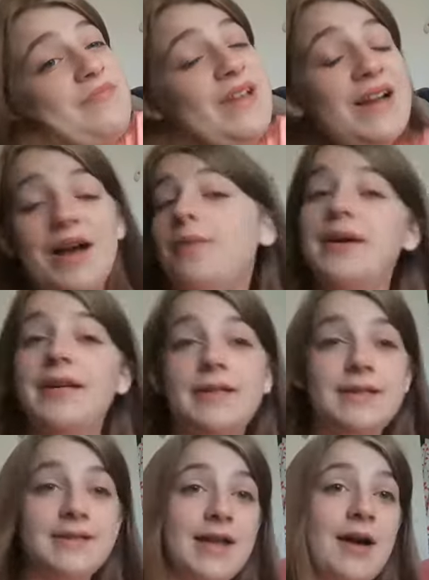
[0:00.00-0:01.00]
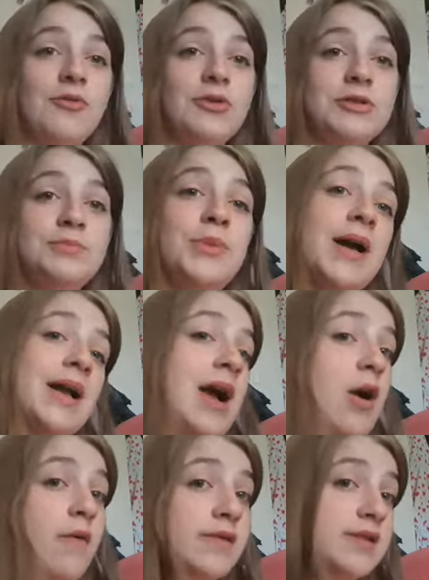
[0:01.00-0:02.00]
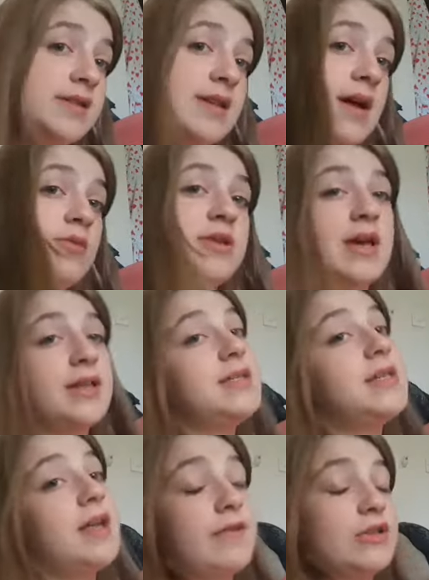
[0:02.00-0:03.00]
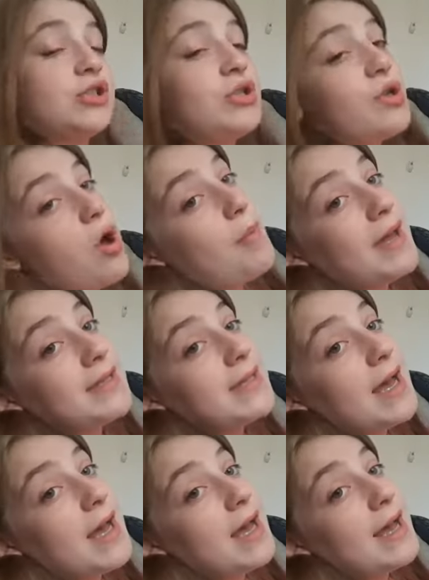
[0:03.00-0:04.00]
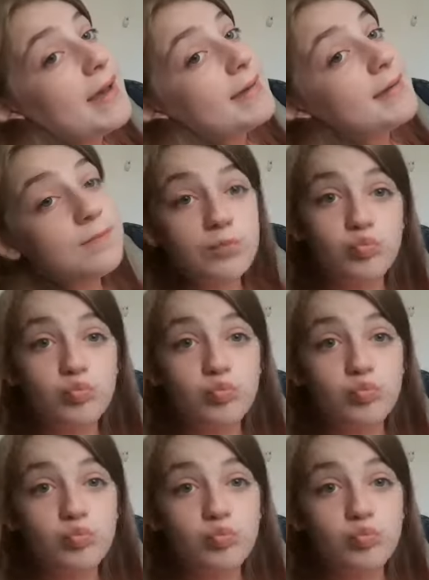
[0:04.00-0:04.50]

I can't wait to start one, but I can't obviously start one yet until I've actually got a bank card.